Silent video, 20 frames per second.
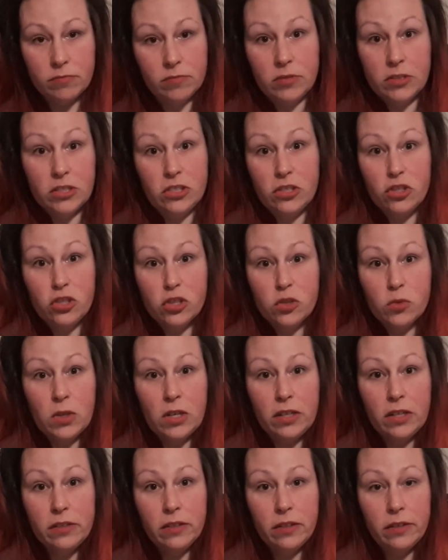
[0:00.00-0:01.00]
This is just what
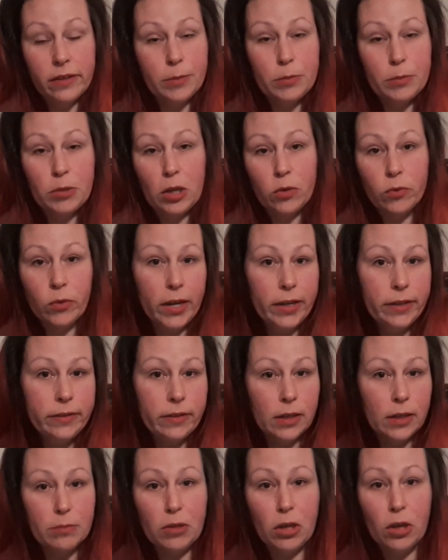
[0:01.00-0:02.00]
I think. I'm not right.
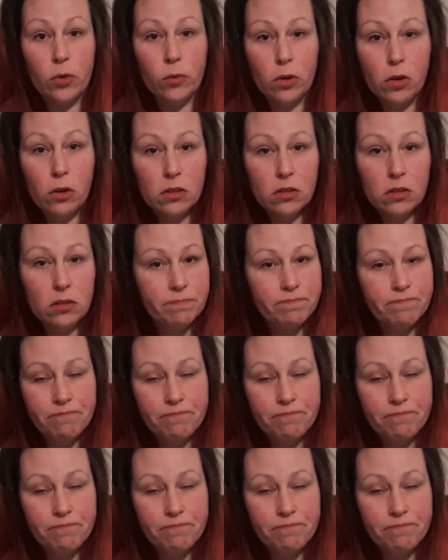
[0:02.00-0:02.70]
I'm not wrong.